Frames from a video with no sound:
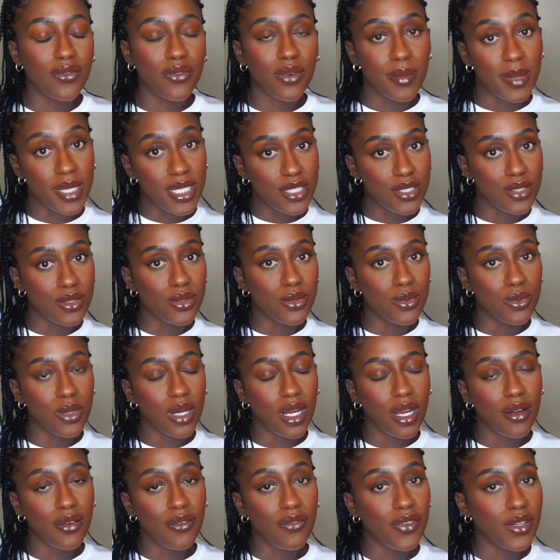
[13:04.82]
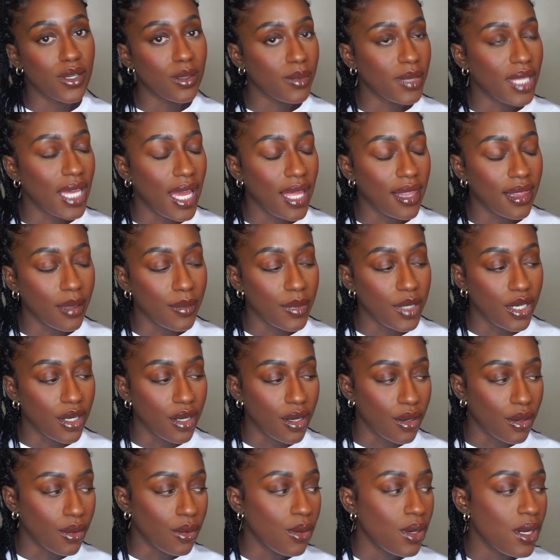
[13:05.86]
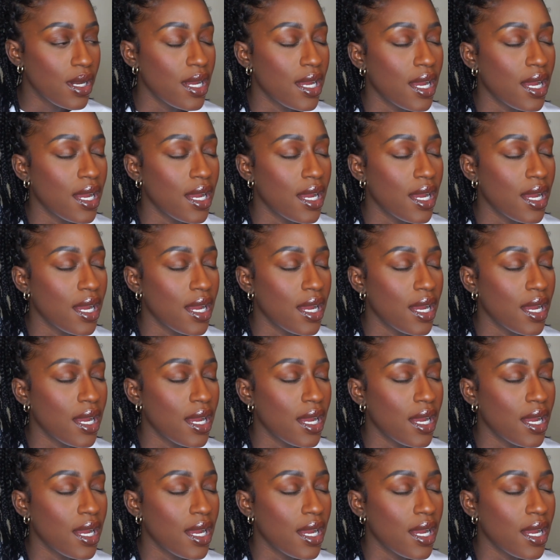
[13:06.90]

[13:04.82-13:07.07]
for me to film that, let me know.